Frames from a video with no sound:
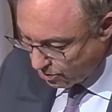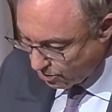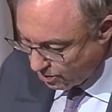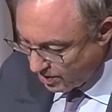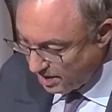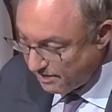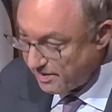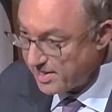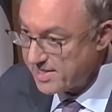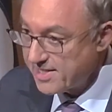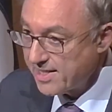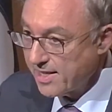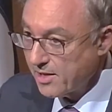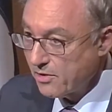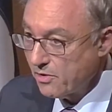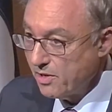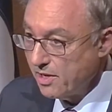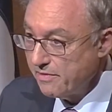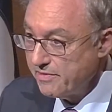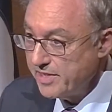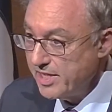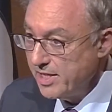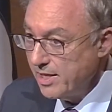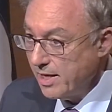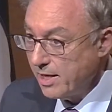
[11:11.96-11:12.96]
mentioned the
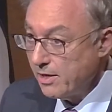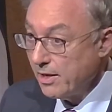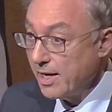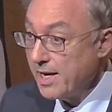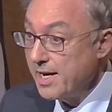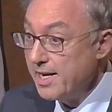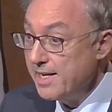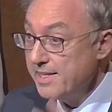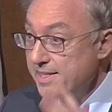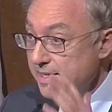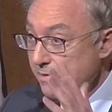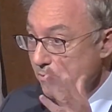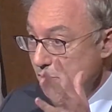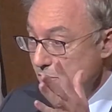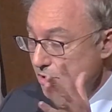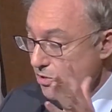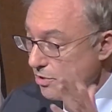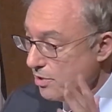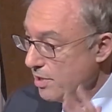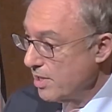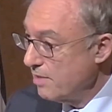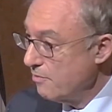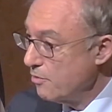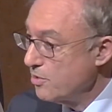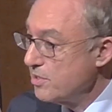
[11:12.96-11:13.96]
study on
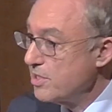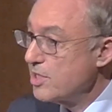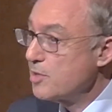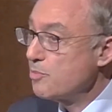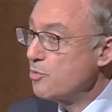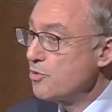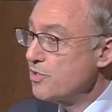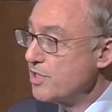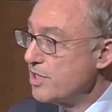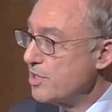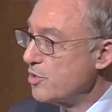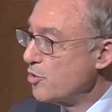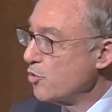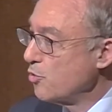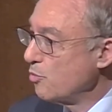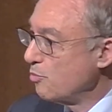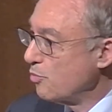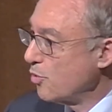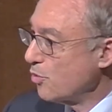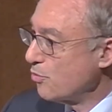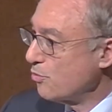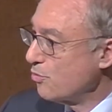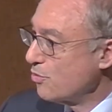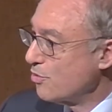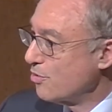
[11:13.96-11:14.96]
the 25
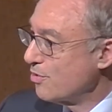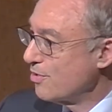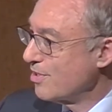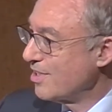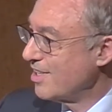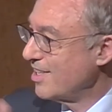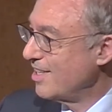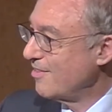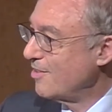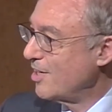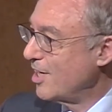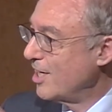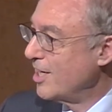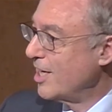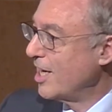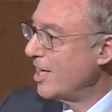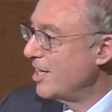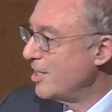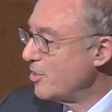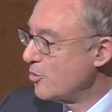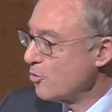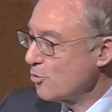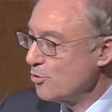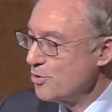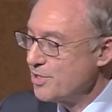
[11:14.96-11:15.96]
years to come. It's
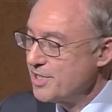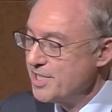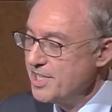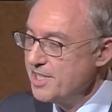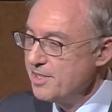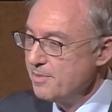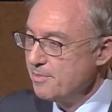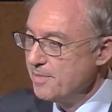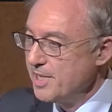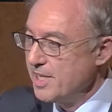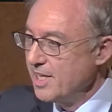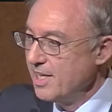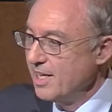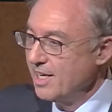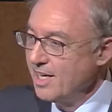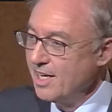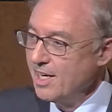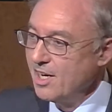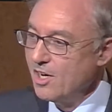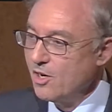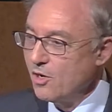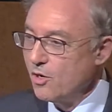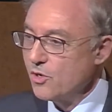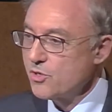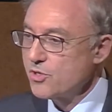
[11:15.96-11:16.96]
available for those one.
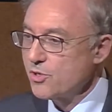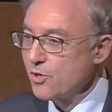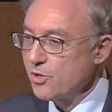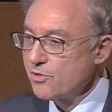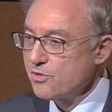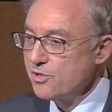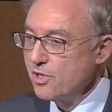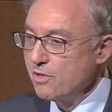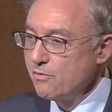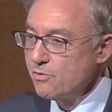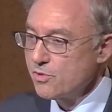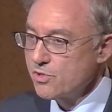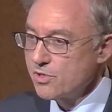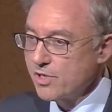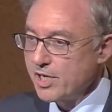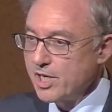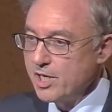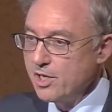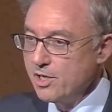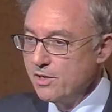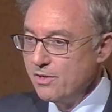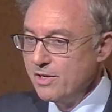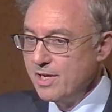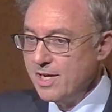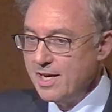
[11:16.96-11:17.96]
It's on our website, but
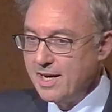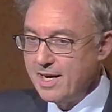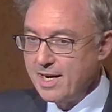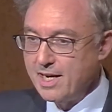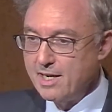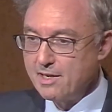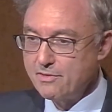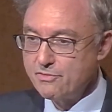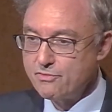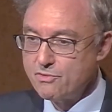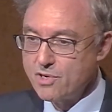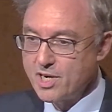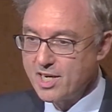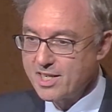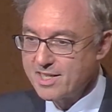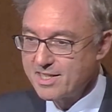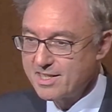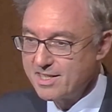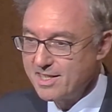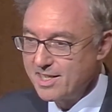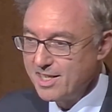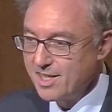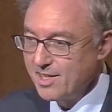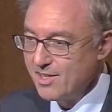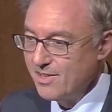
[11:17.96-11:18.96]
when you leave this
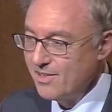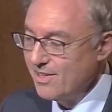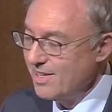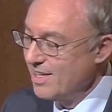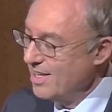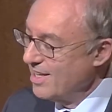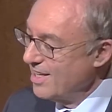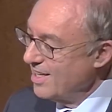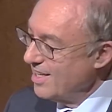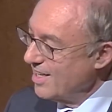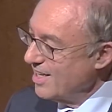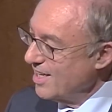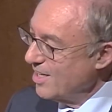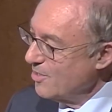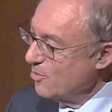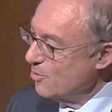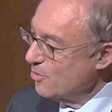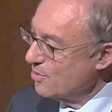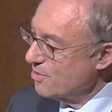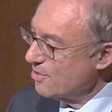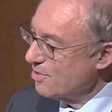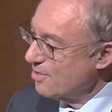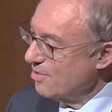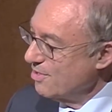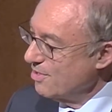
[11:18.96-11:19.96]
room, you'll have
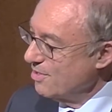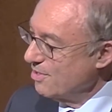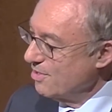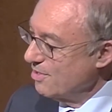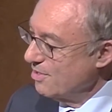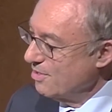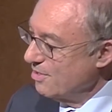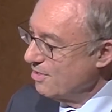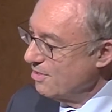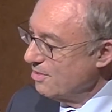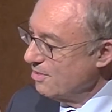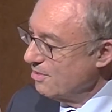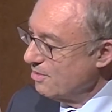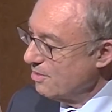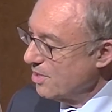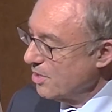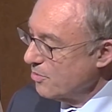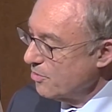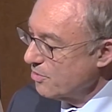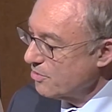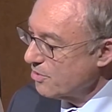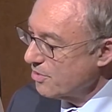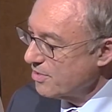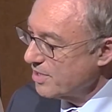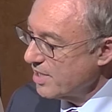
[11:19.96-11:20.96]
access not
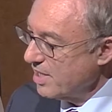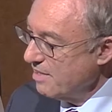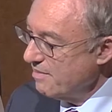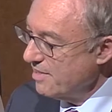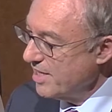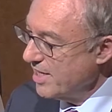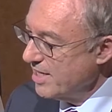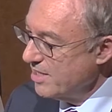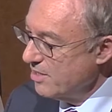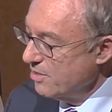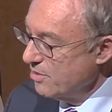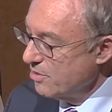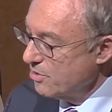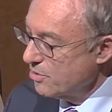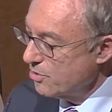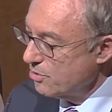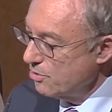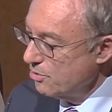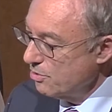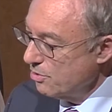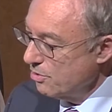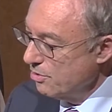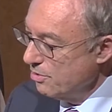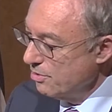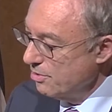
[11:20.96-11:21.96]
only to
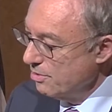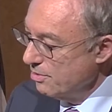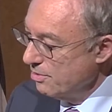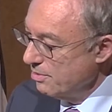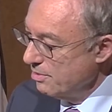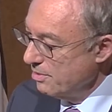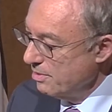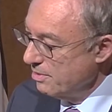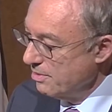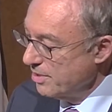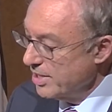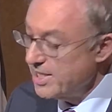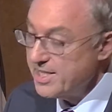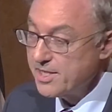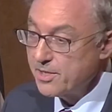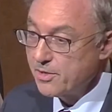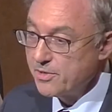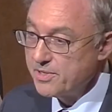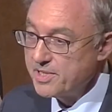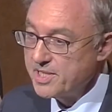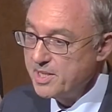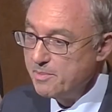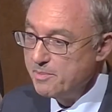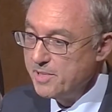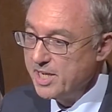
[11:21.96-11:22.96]
our work
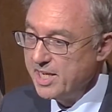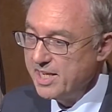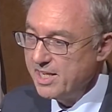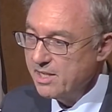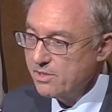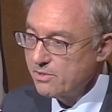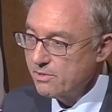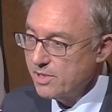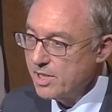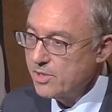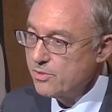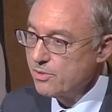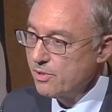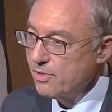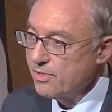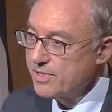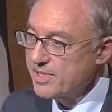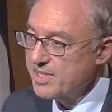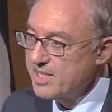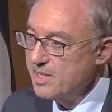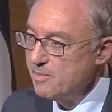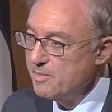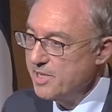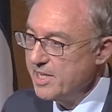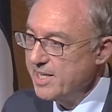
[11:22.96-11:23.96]
on
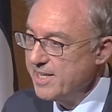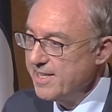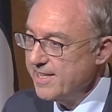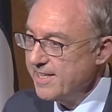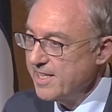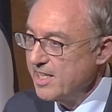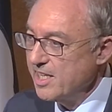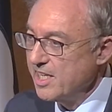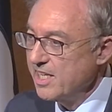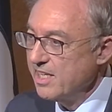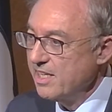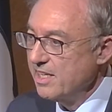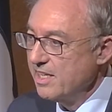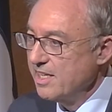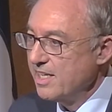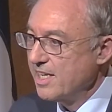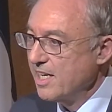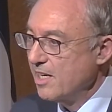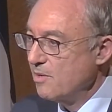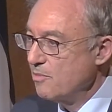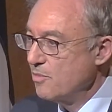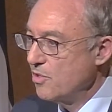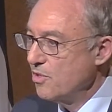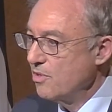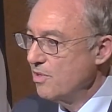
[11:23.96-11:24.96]
cyber risks, on
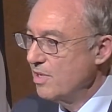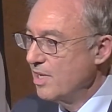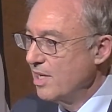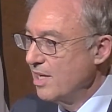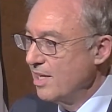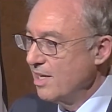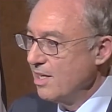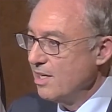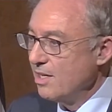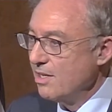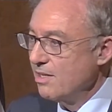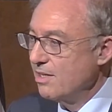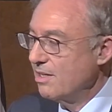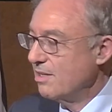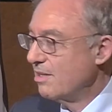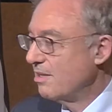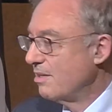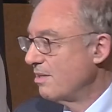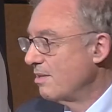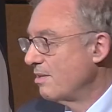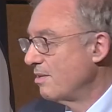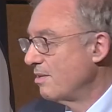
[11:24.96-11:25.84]
cyber insurance, but